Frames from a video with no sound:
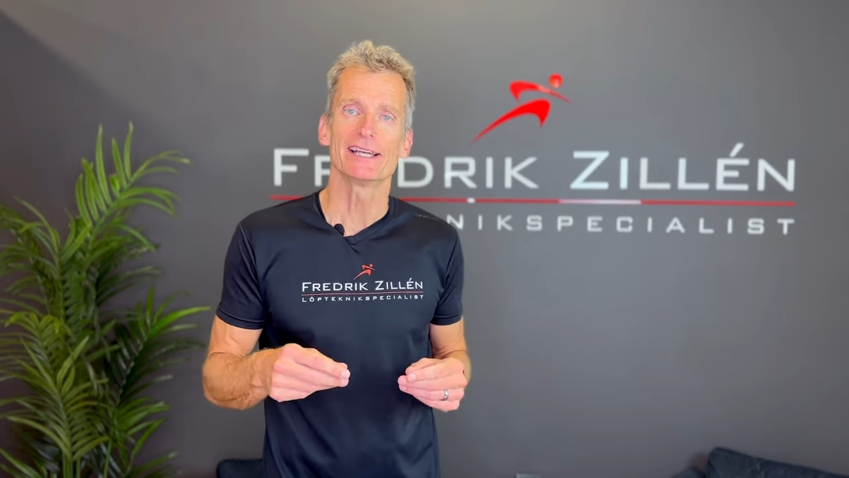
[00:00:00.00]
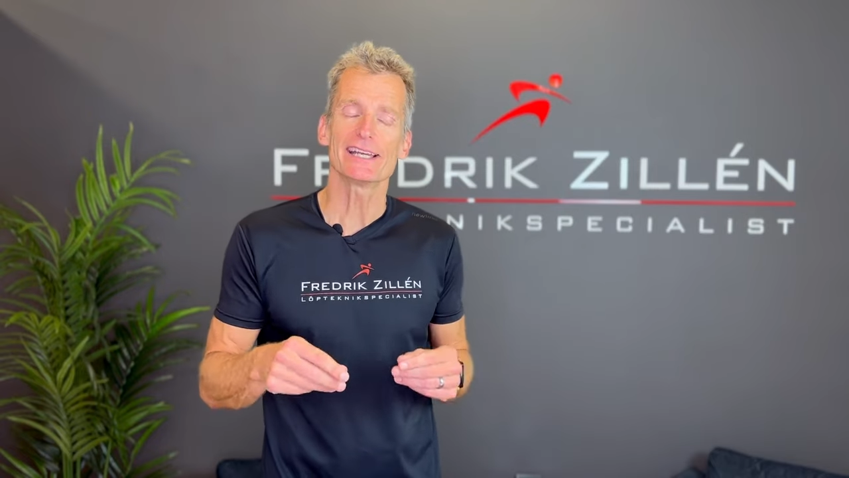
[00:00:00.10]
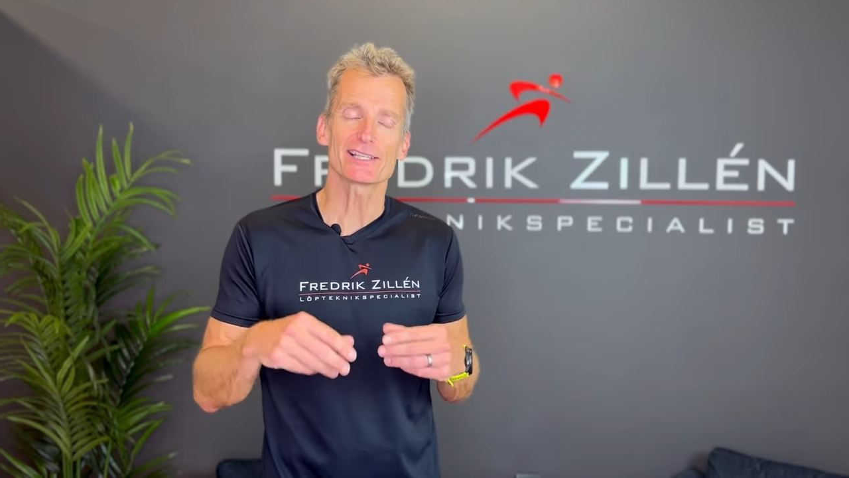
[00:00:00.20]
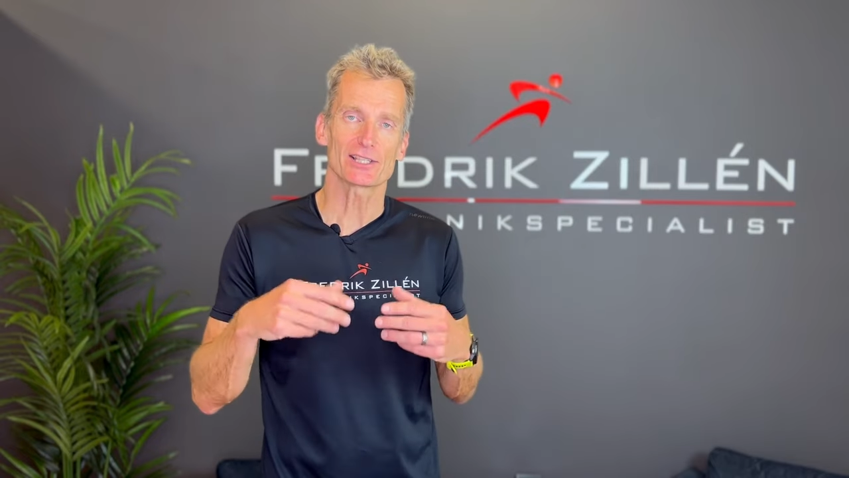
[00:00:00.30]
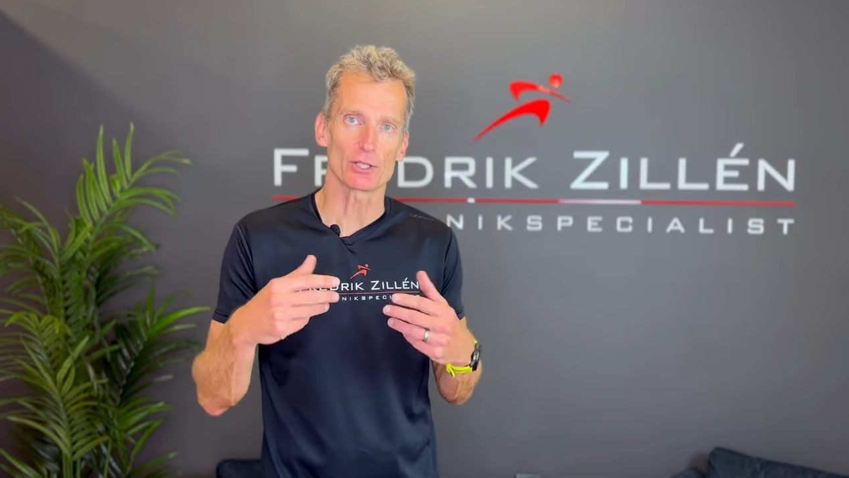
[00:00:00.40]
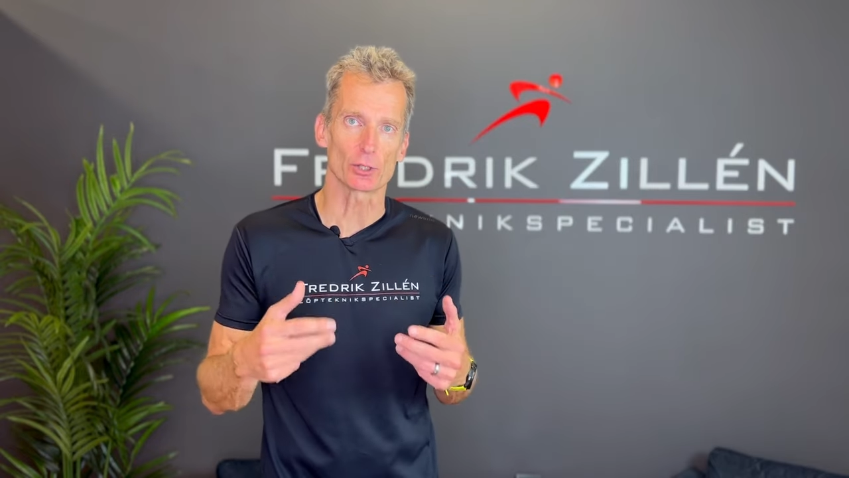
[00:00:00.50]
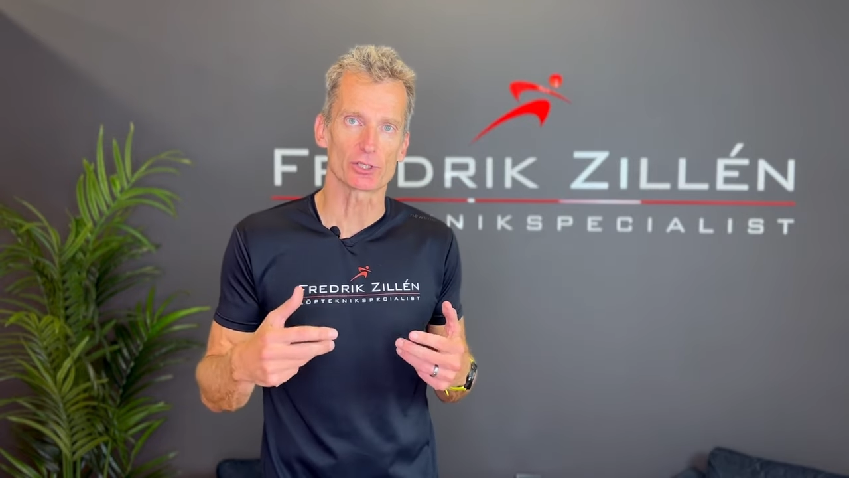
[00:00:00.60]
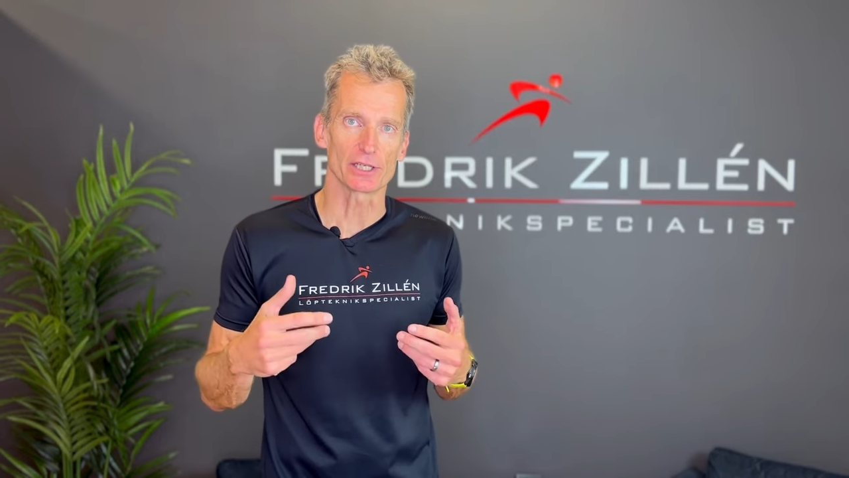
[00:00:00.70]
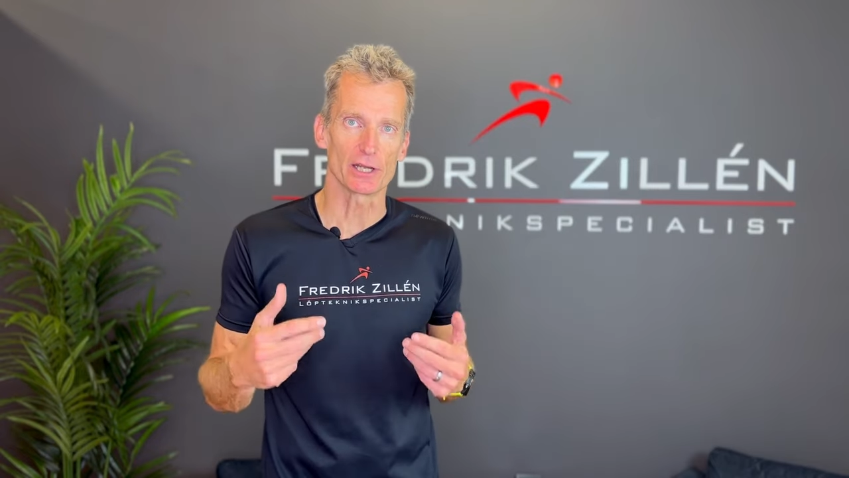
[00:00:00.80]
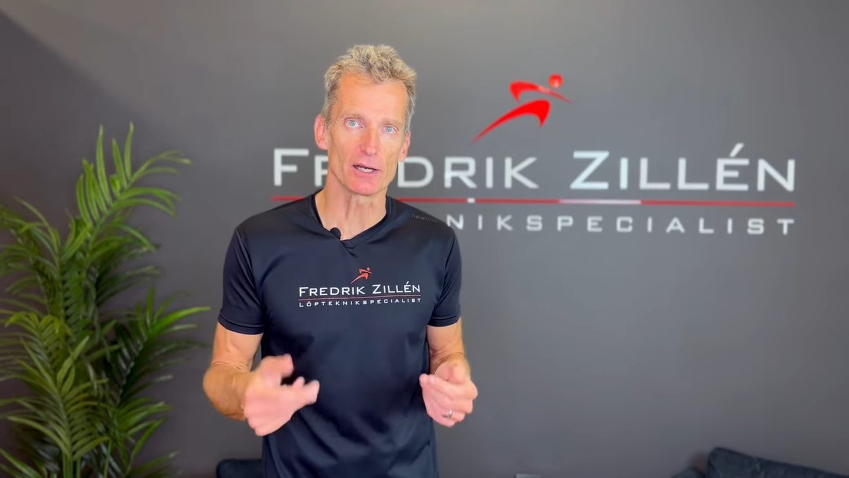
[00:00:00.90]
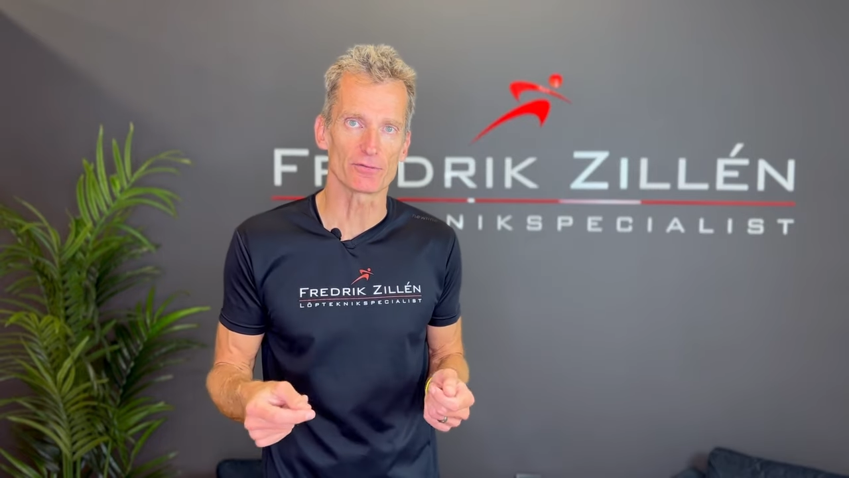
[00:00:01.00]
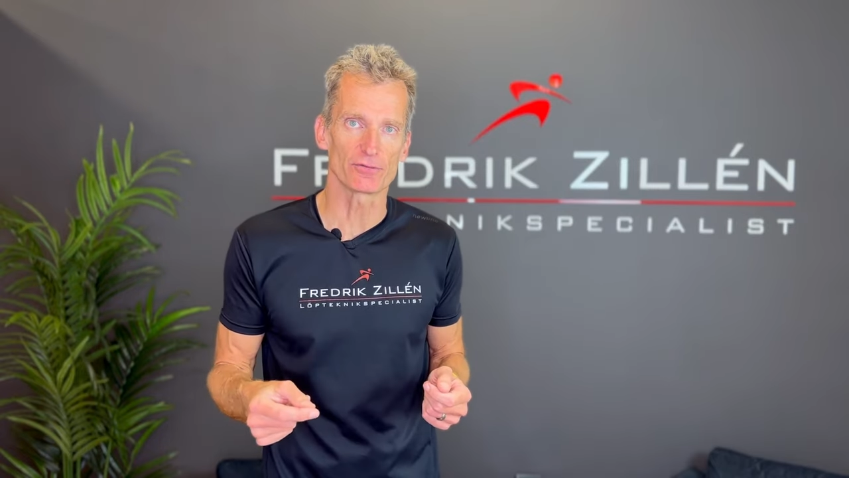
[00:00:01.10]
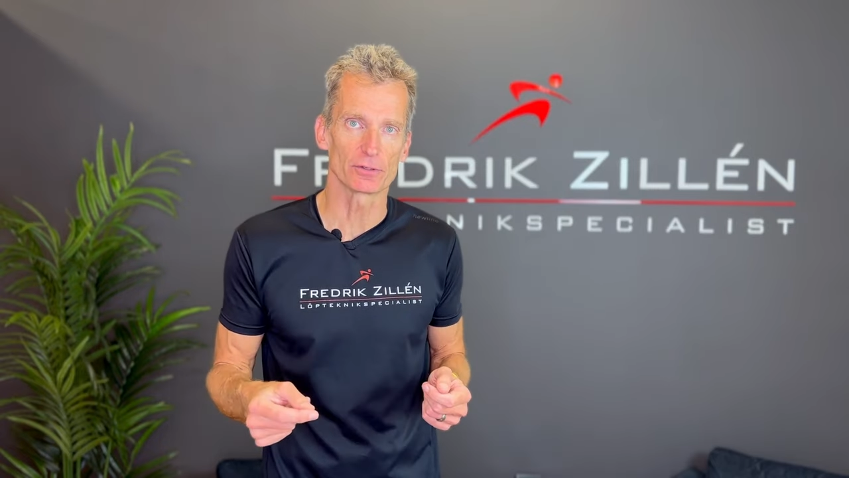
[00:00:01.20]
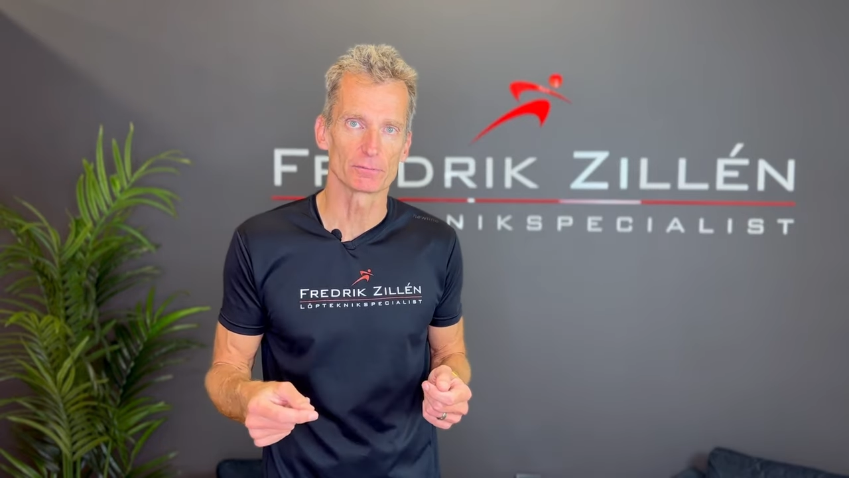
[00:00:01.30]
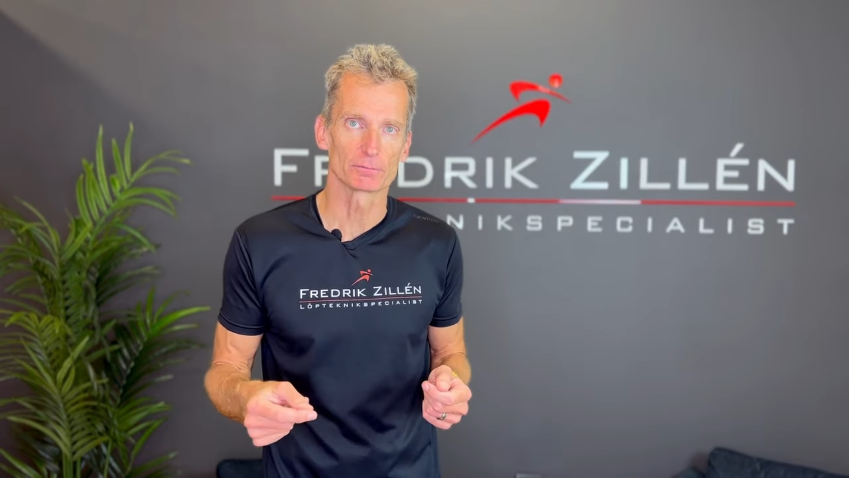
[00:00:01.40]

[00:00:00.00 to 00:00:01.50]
is not enough.